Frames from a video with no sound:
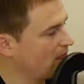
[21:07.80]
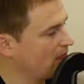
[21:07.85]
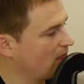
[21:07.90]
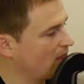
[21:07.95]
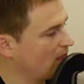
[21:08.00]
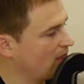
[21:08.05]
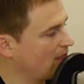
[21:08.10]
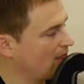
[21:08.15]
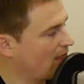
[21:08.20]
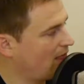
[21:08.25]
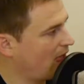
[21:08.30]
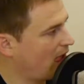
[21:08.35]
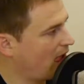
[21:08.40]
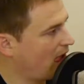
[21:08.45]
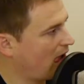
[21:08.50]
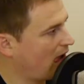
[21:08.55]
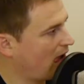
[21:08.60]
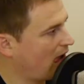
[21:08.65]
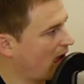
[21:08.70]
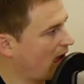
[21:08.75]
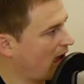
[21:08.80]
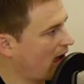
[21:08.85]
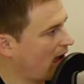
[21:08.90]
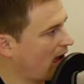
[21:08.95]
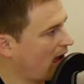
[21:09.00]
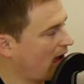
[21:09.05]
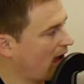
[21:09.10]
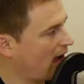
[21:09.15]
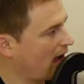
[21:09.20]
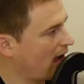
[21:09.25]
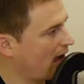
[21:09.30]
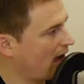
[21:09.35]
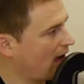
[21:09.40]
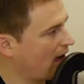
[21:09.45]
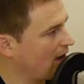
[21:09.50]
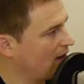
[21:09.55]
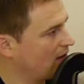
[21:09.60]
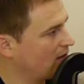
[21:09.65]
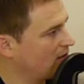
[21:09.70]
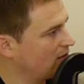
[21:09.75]

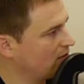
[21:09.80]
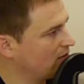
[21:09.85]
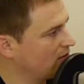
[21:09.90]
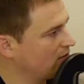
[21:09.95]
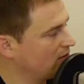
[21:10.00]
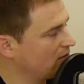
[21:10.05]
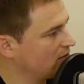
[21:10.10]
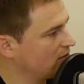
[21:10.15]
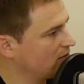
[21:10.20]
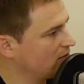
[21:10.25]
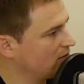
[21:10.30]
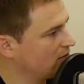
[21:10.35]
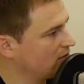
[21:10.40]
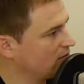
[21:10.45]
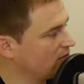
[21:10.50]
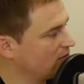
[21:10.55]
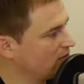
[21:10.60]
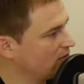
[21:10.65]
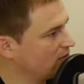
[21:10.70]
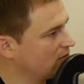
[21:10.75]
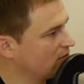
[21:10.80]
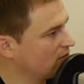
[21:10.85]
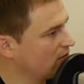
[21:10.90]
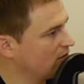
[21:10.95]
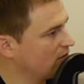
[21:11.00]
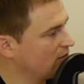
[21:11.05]
The person shown says nothing.